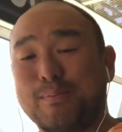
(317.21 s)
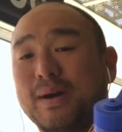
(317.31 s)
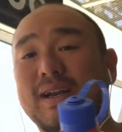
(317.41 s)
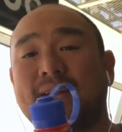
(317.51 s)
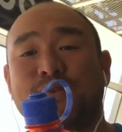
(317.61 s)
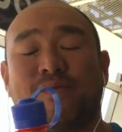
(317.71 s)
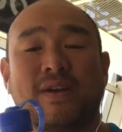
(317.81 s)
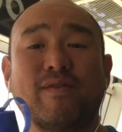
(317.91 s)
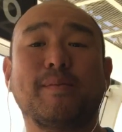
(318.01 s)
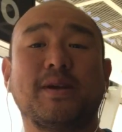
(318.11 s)
but if you've
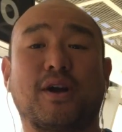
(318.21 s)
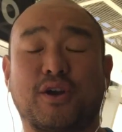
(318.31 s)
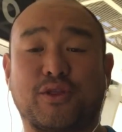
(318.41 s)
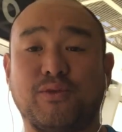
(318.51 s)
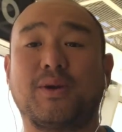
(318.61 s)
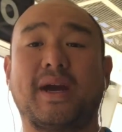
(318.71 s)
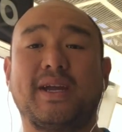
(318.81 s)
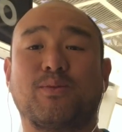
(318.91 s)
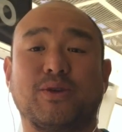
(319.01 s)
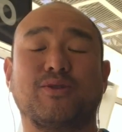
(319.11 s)
never been on a through
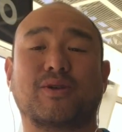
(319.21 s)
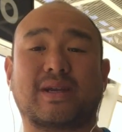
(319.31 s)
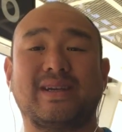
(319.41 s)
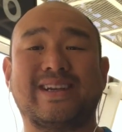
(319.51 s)
hike where you're